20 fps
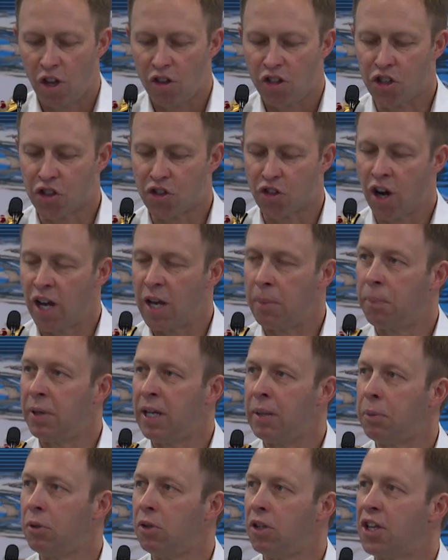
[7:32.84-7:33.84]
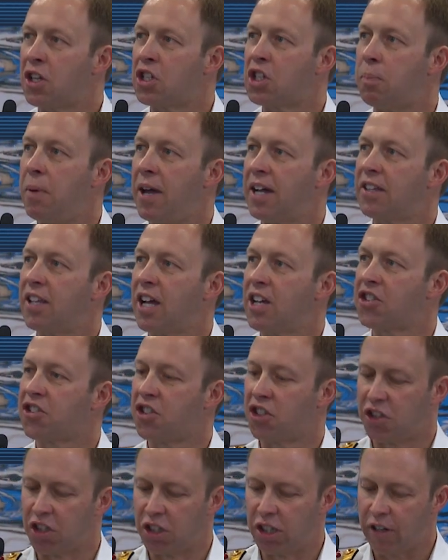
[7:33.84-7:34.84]
The Australian people expect us
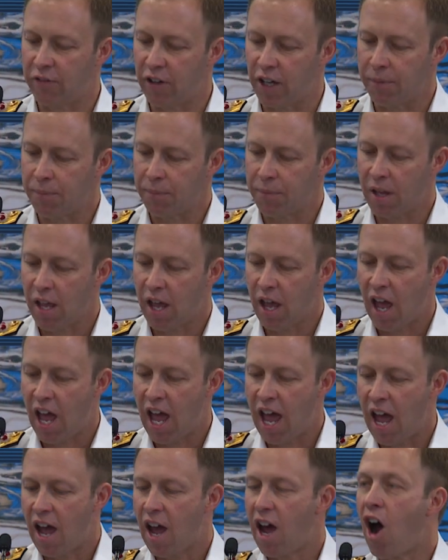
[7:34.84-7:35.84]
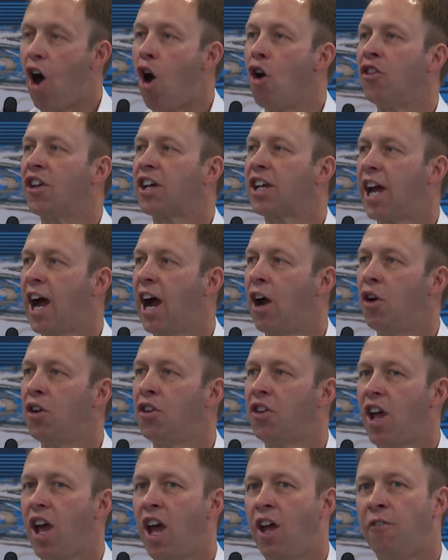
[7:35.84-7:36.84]
to deliver on the
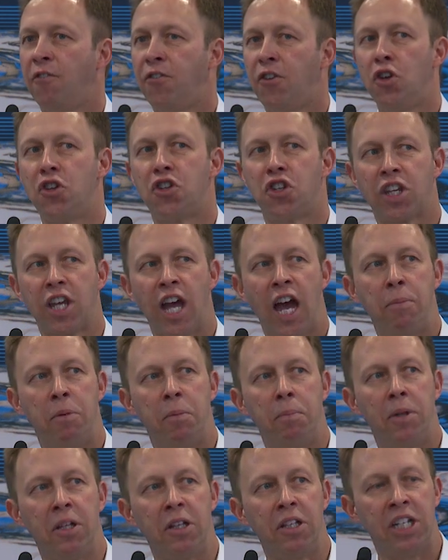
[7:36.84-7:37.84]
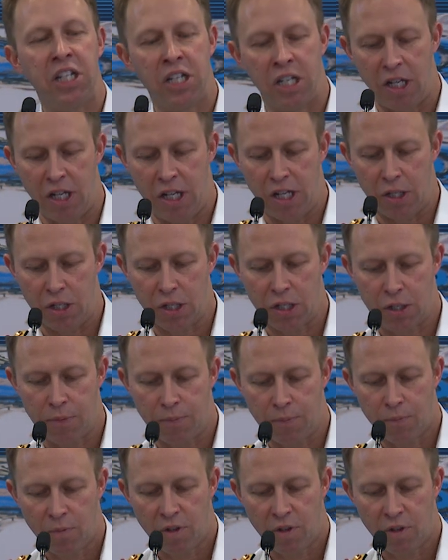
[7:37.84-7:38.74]
current and future capability needs.